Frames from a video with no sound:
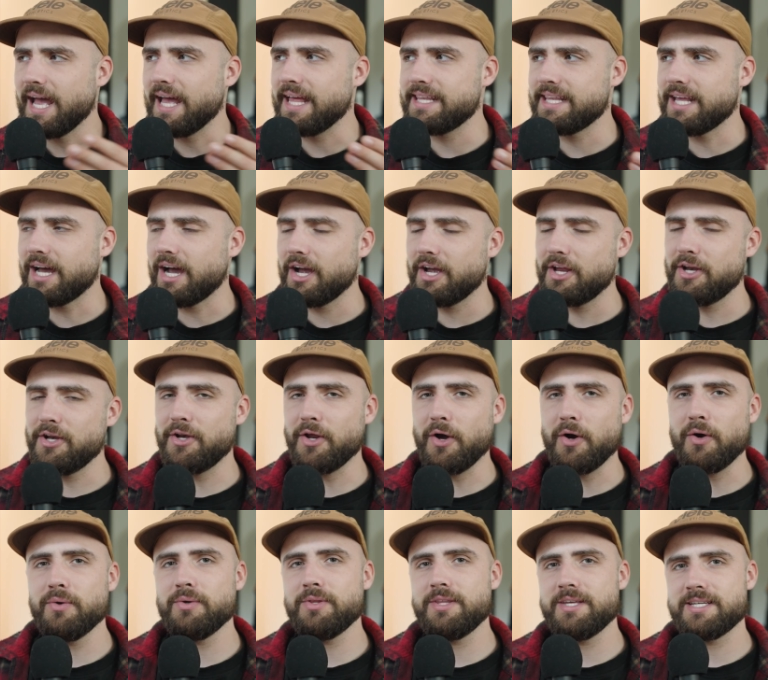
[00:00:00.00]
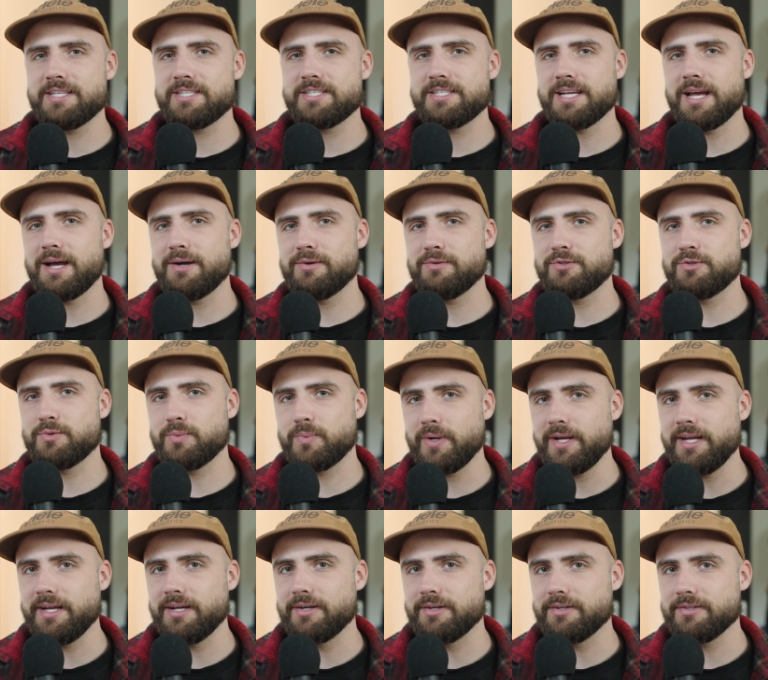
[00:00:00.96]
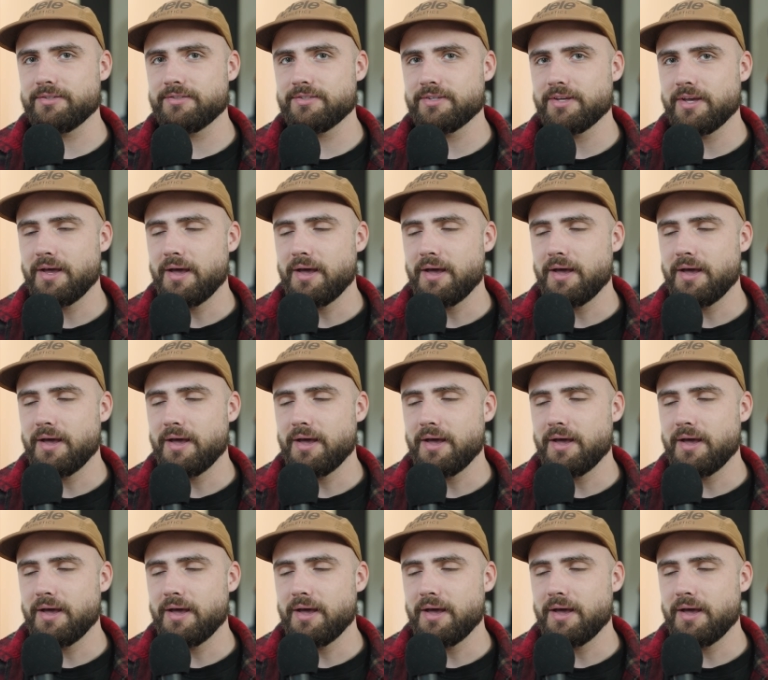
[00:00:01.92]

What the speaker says: And I know this sounds weird,